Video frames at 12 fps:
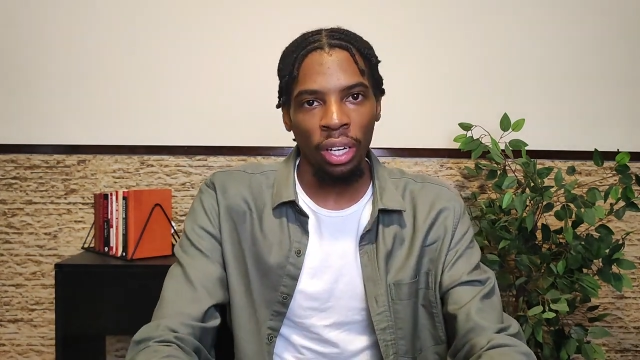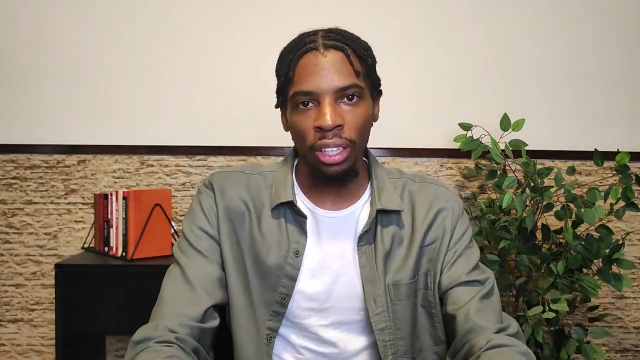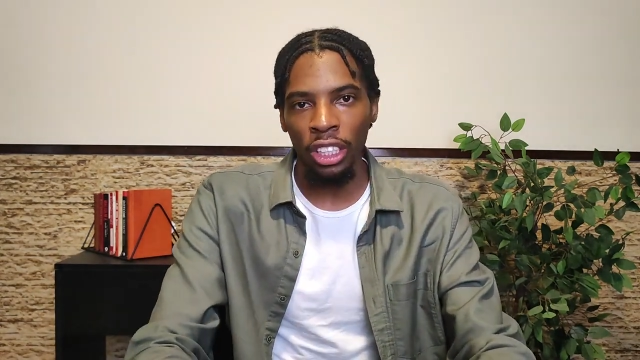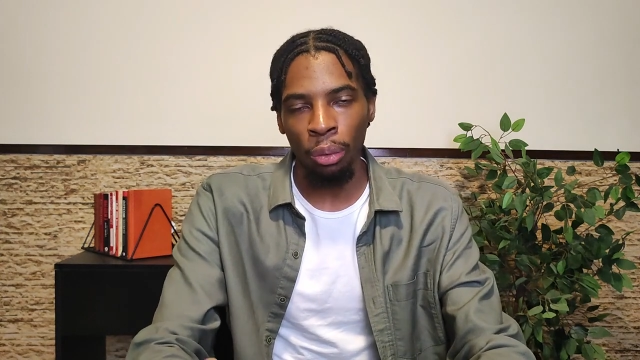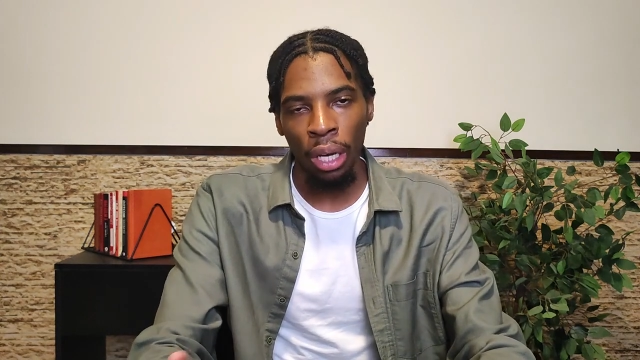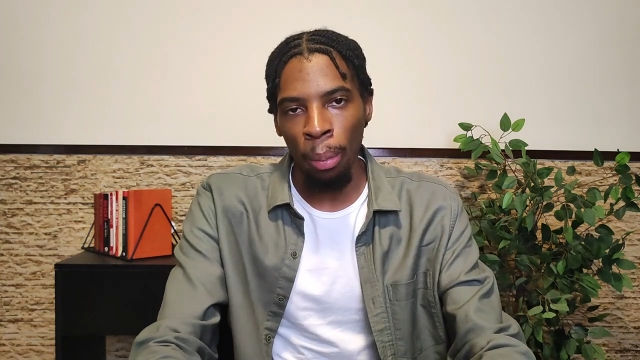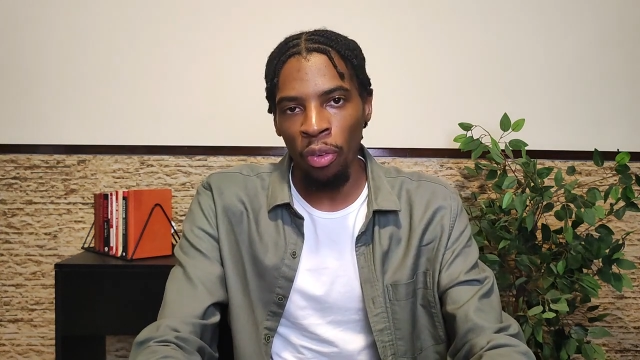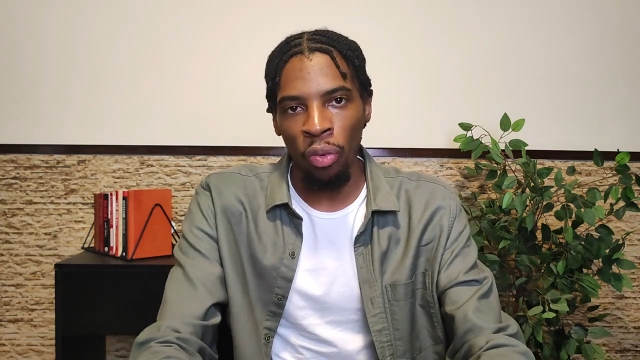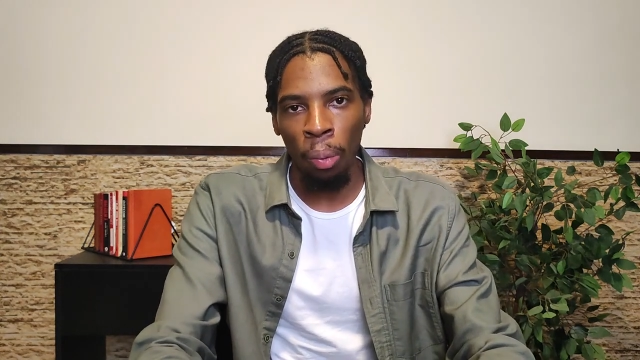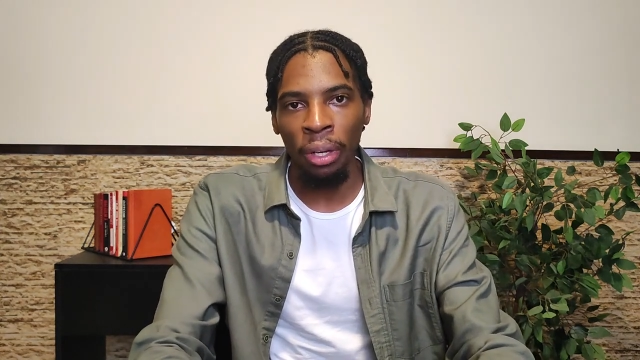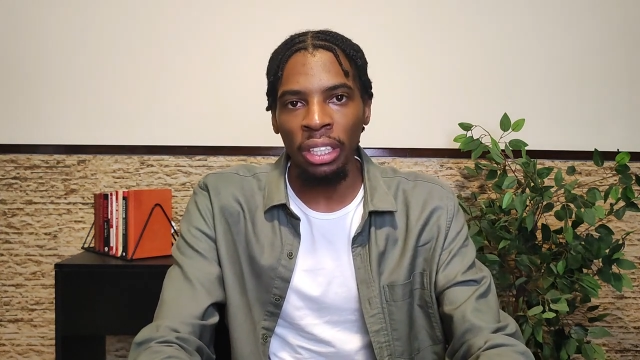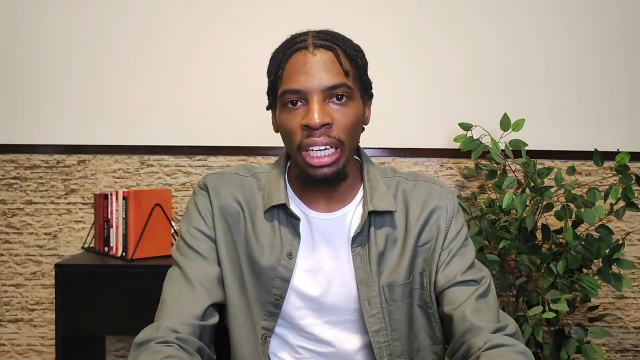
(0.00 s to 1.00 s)
And coming
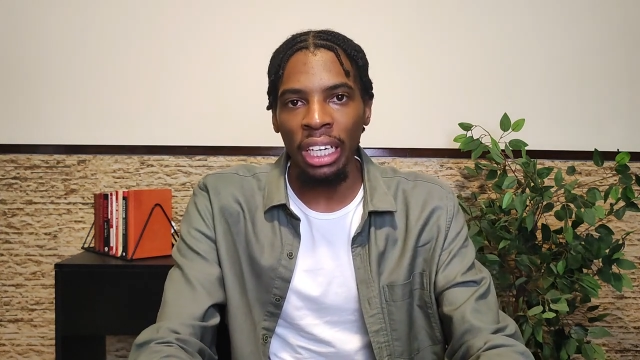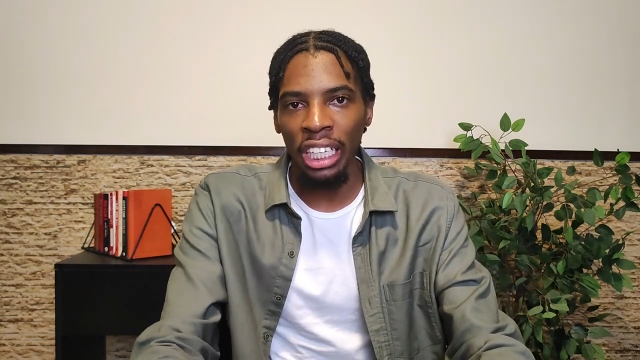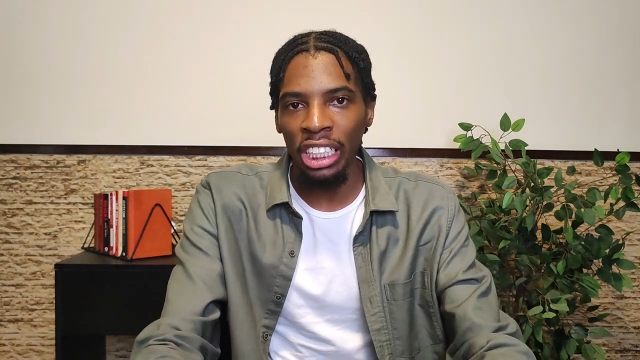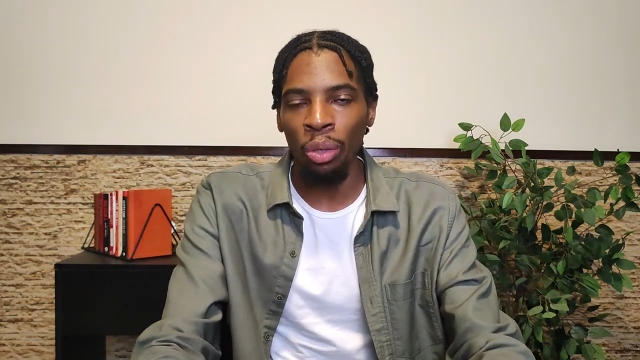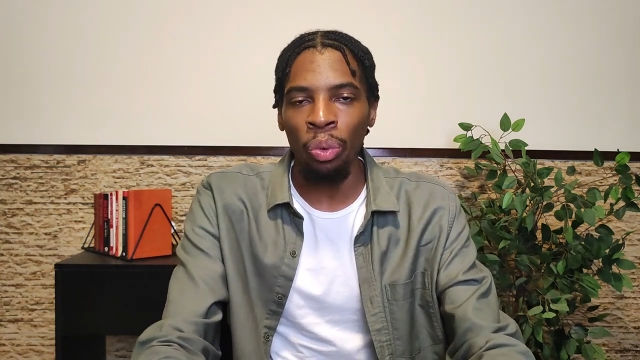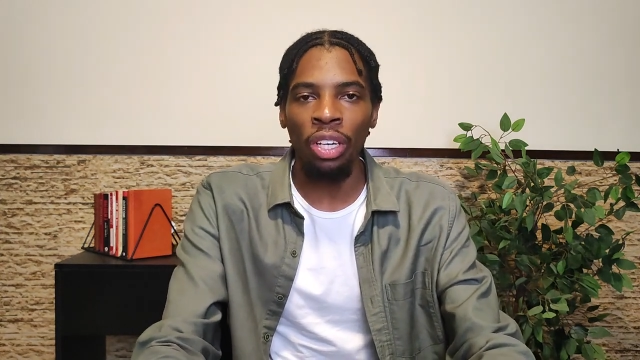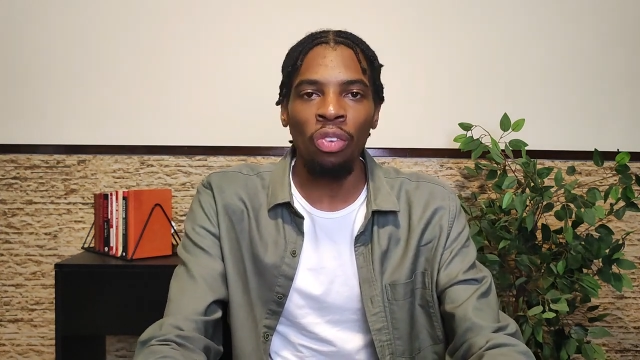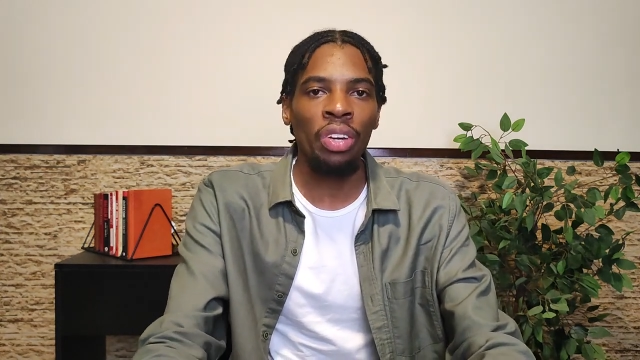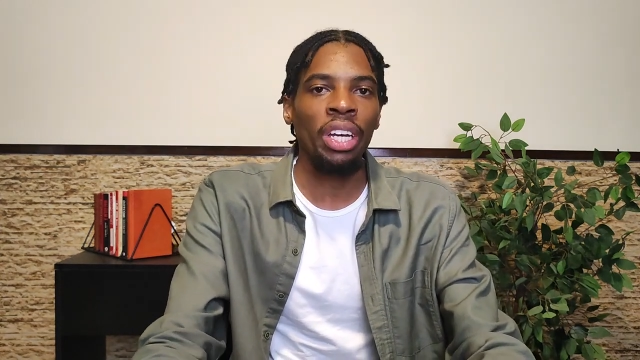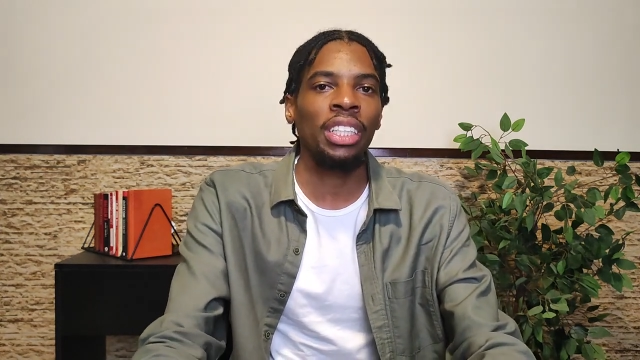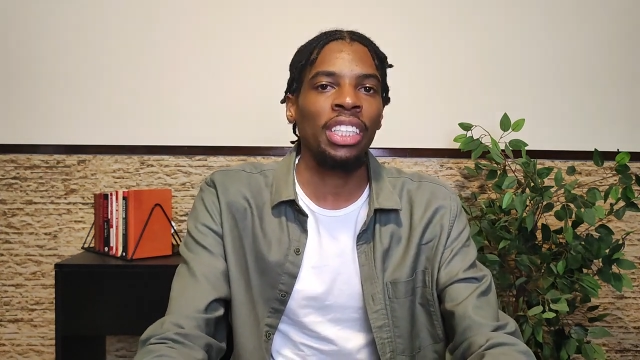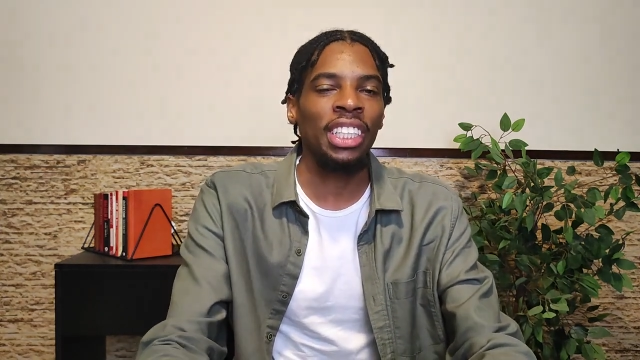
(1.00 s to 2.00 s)
from a place like Egypt where
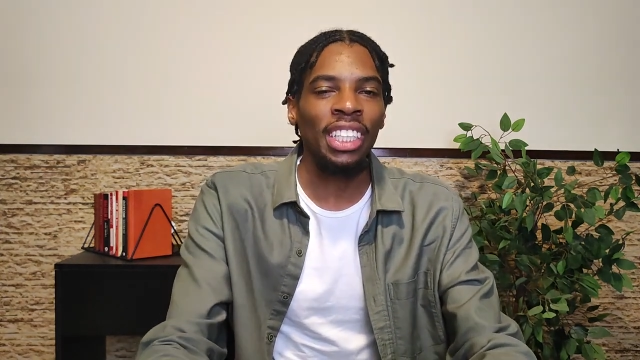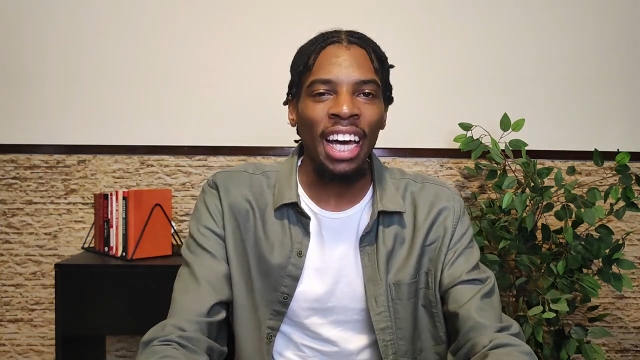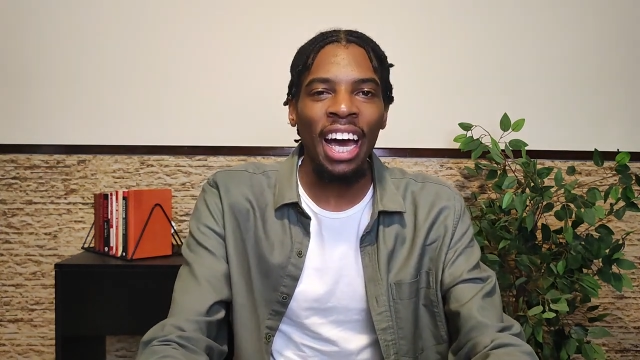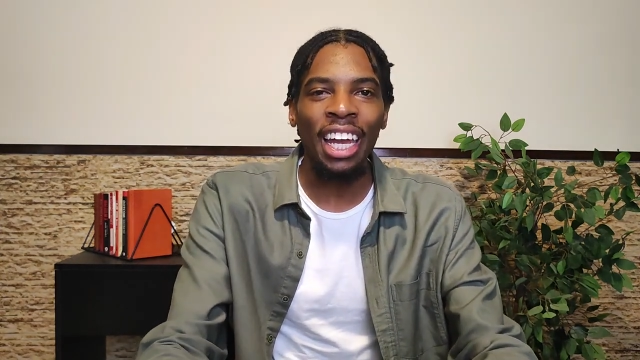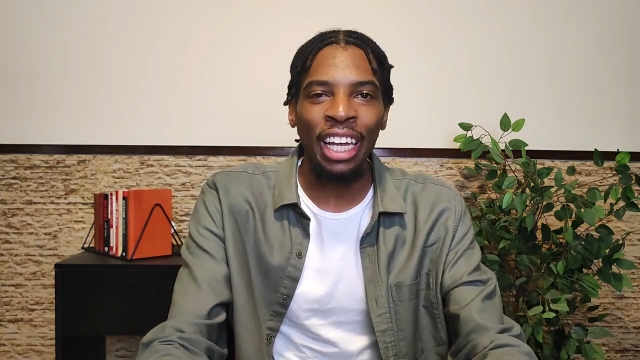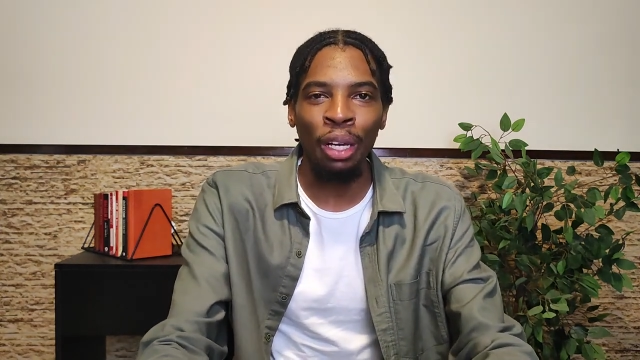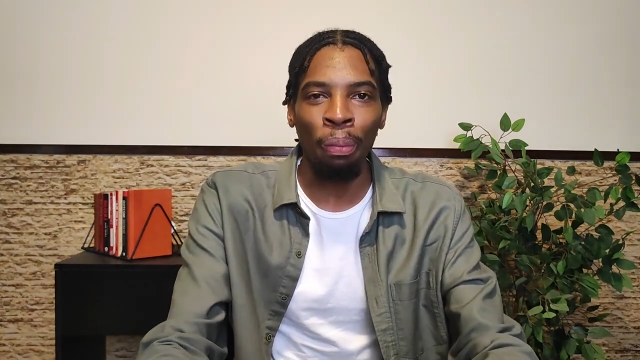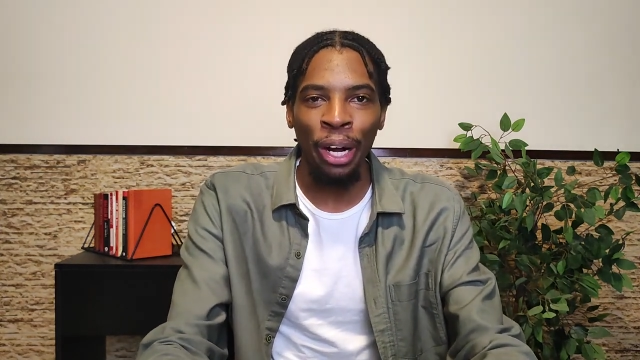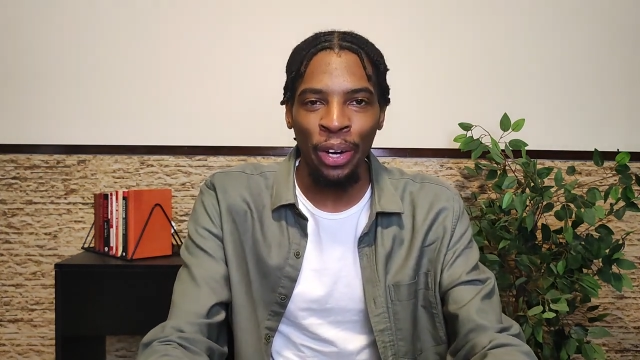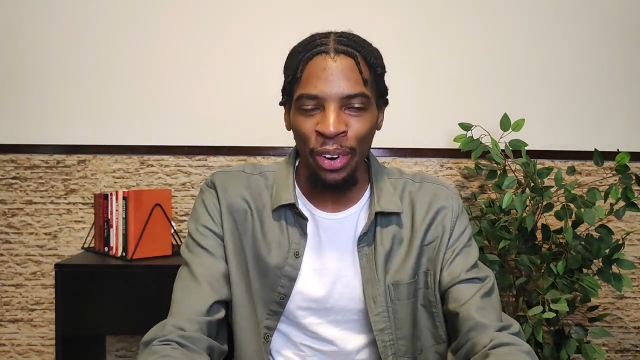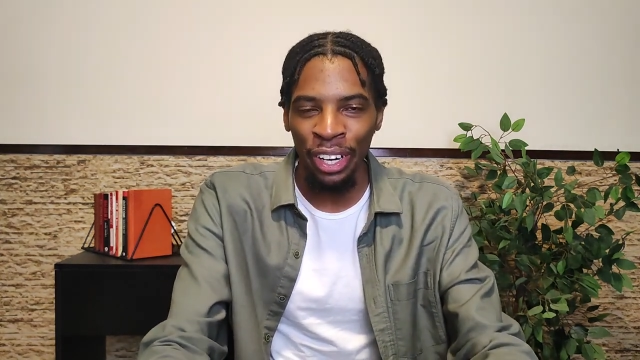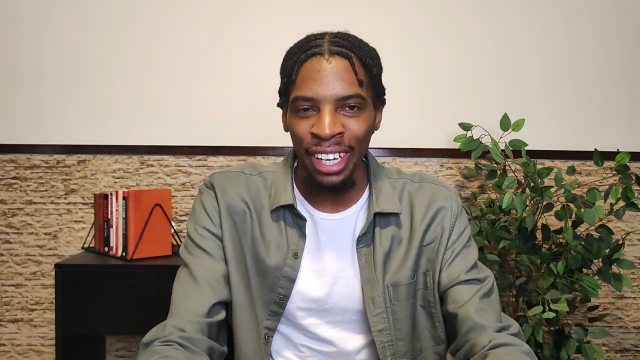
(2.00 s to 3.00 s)
convenience is not a
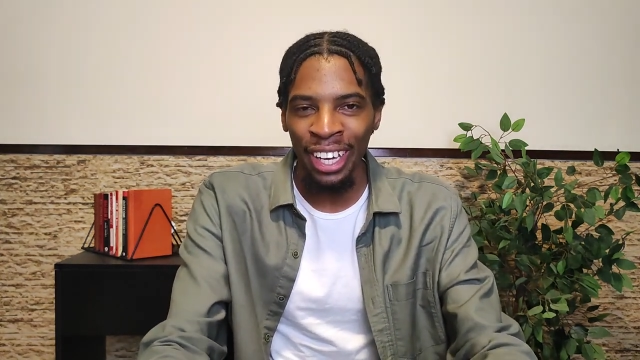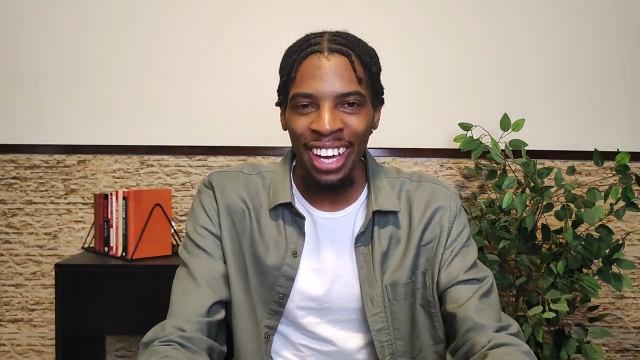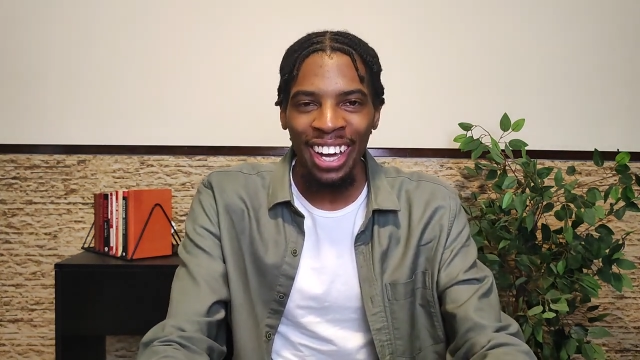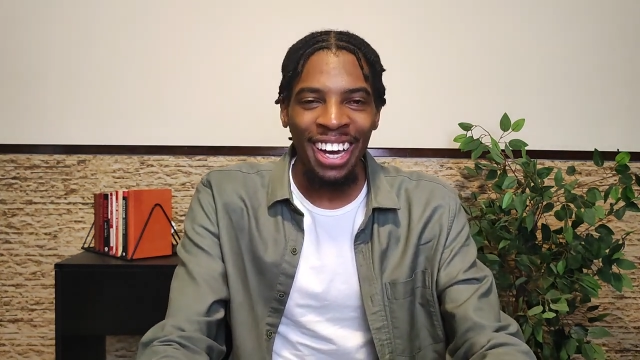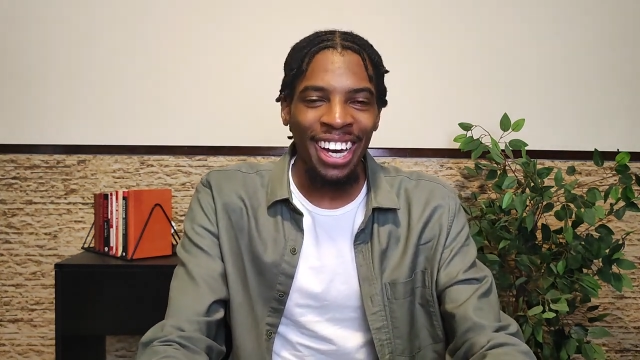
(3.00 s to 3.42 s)
priority